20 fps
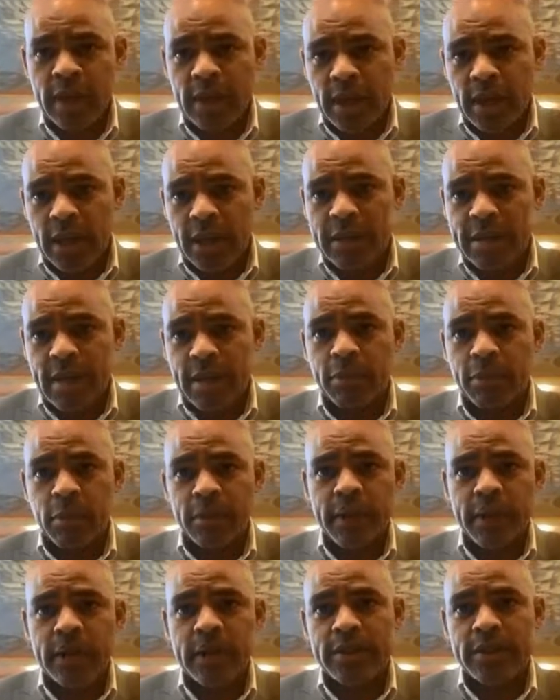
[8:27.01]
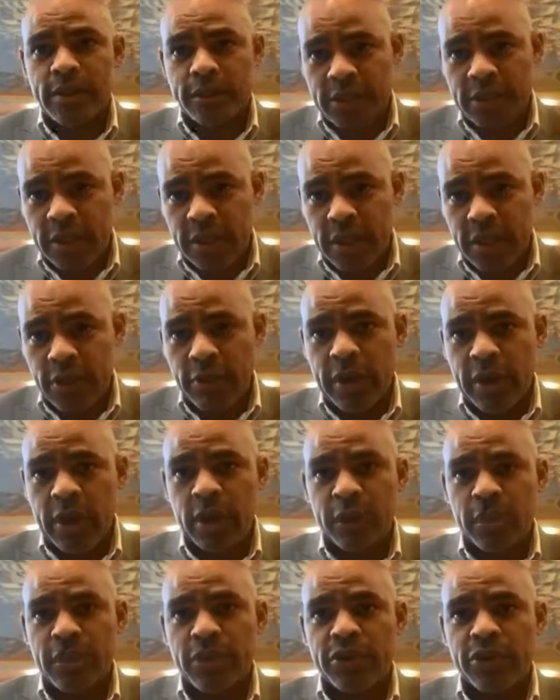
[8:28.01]
Uh, Temple Meads, obviously the
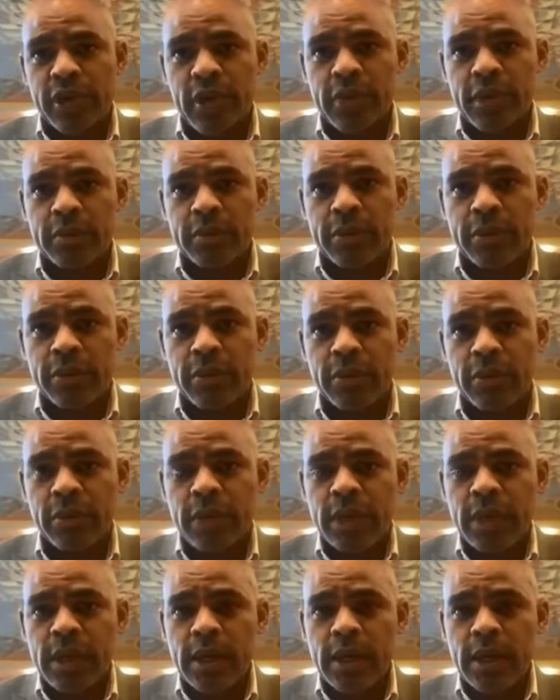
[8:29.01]
arena we shared with you,